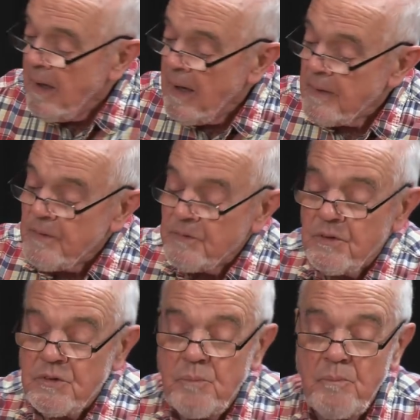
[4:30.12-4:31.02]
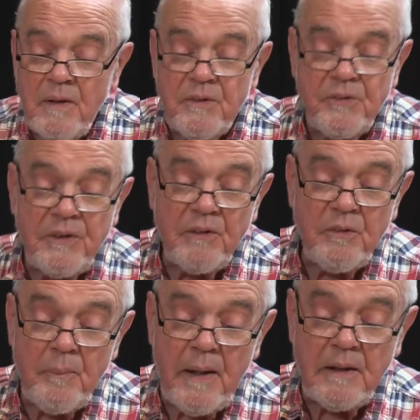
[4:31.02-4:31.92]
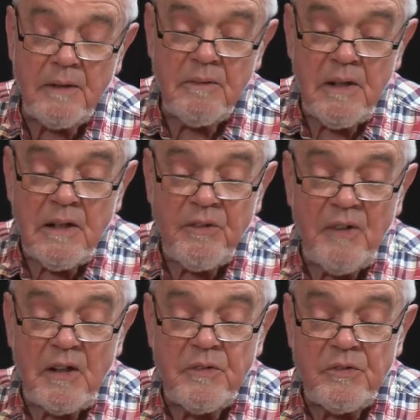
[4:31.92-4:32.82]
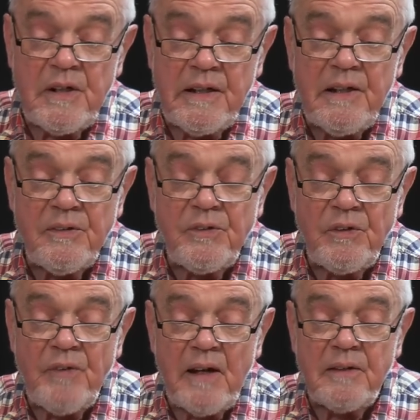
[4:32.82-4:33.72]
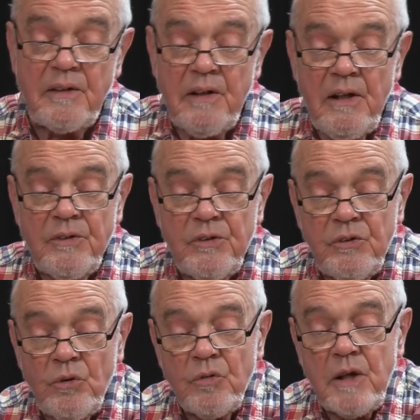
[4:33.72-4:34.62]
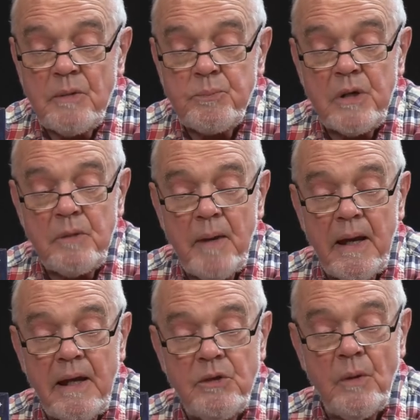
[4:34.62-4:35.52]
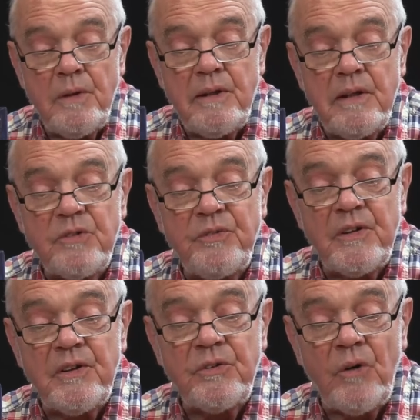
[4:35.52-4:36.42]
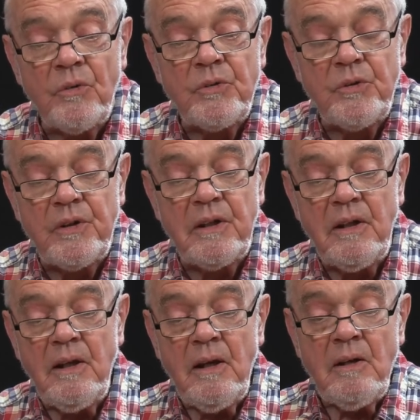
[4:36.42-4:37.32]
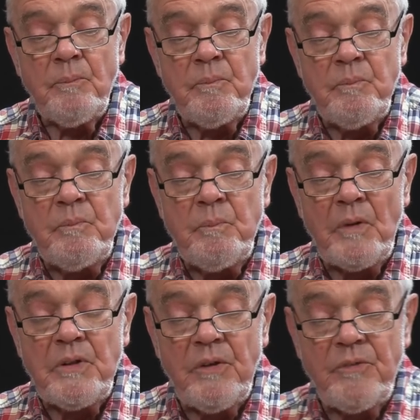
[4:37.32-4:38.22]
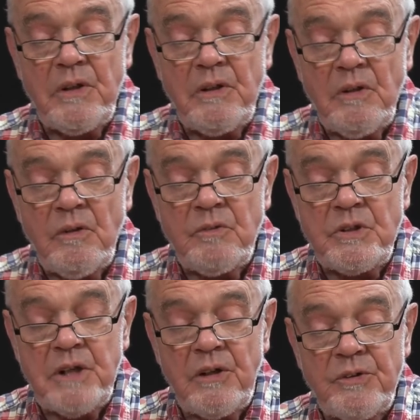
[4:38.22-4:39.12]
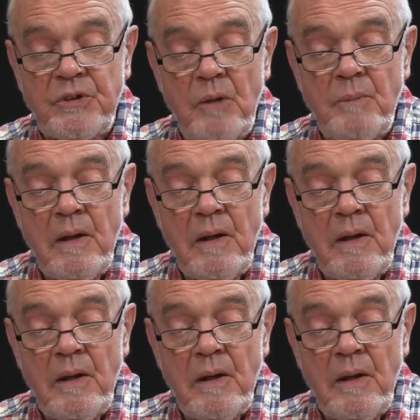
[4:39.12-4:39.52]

And it's a tremendous thing to make. The fun of it really is the fact that this is already pre-made, you only need to fit this onto the body of the, of the gyroscope